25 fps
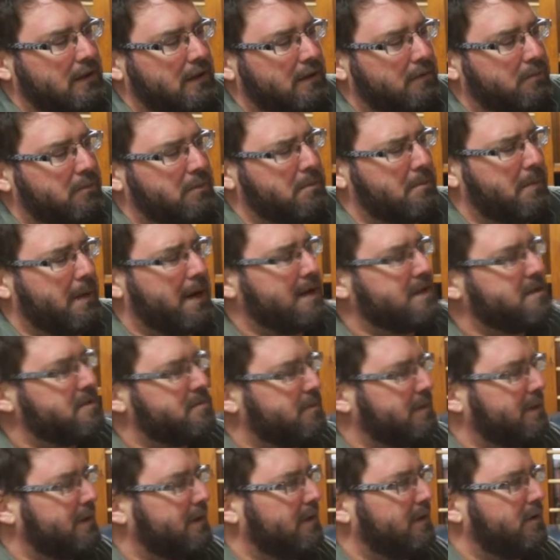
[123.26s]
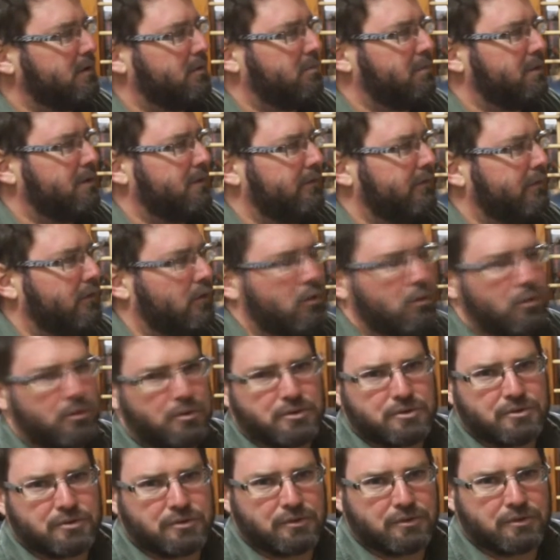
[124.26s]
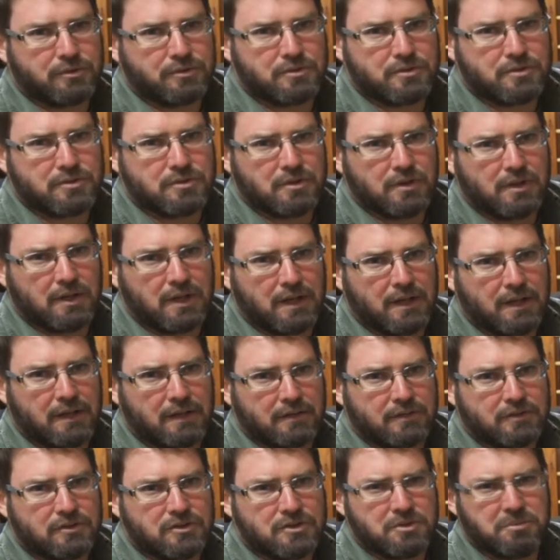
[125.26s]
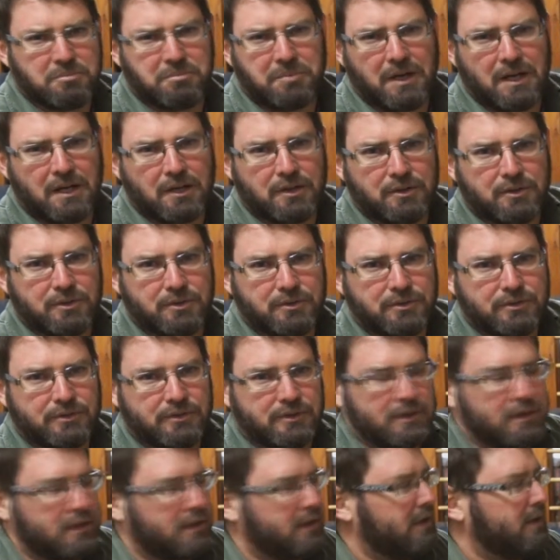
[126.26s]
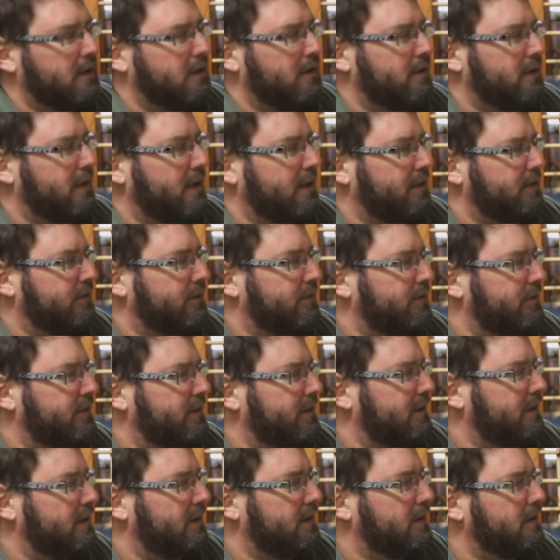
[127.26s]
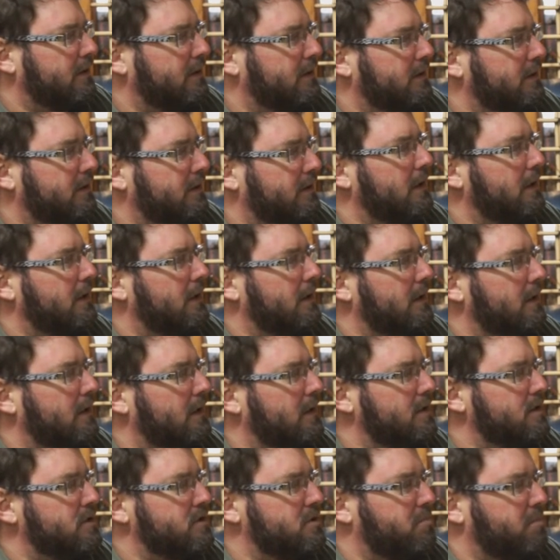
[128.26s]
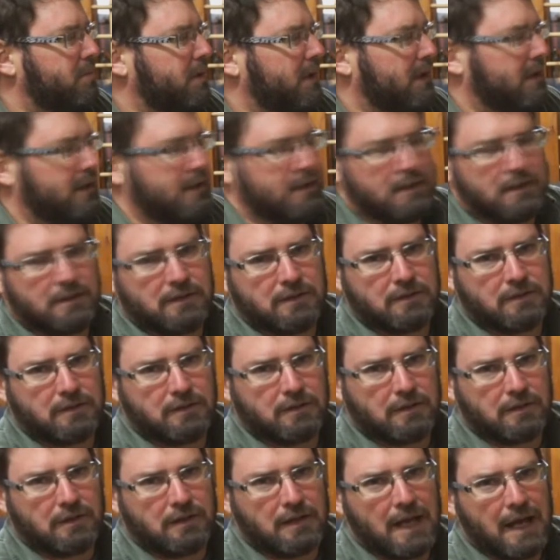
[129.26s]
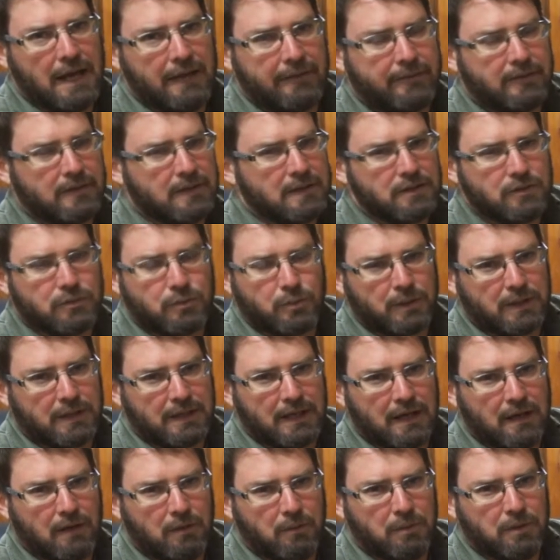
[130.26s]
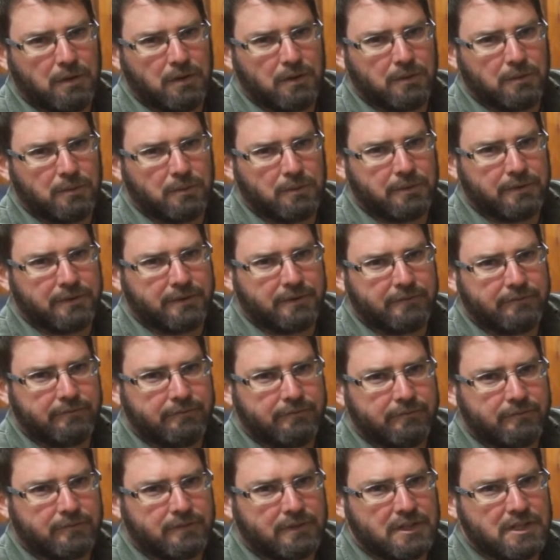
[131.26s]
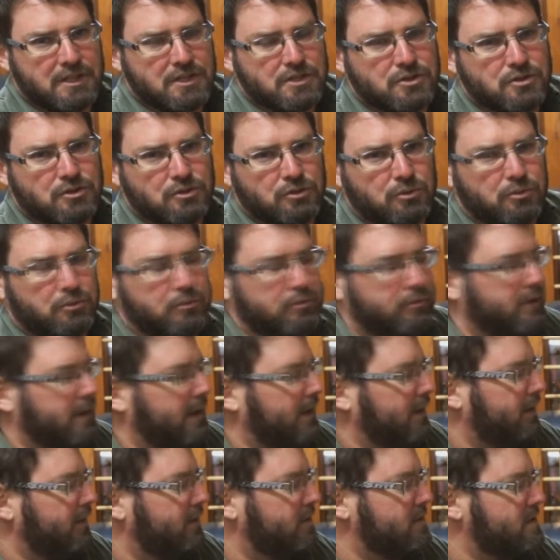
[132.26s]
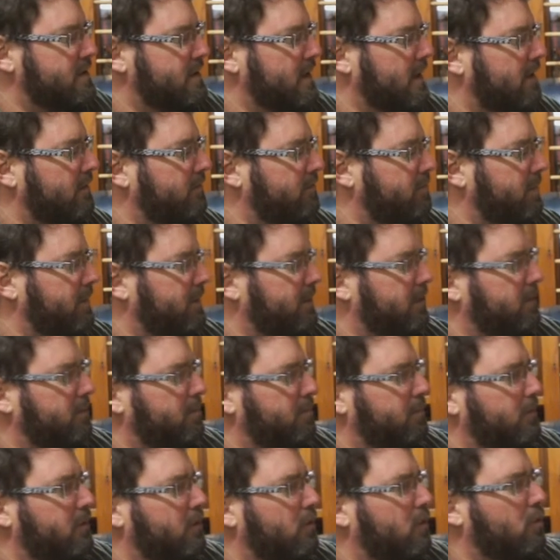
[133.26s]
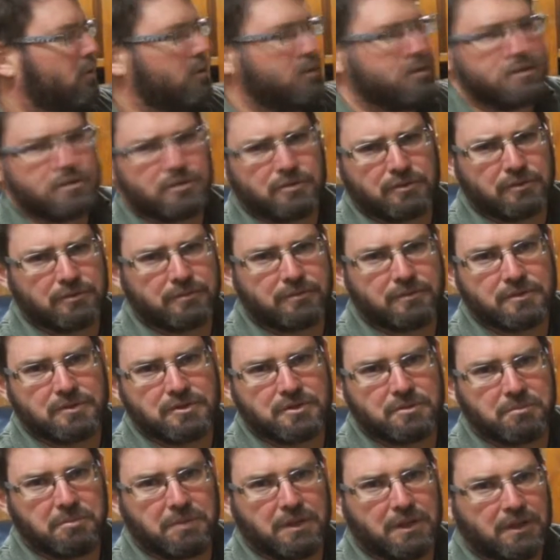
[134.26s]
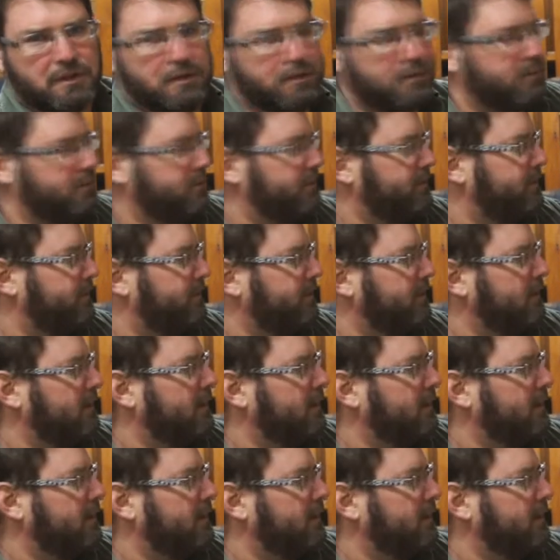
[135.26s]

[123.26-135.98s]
it reminds me a little bit of the coarser shimpakus that you see in Japan. Not the Itoigawa or the Kishu finer stuff, but the coarser shimpakus.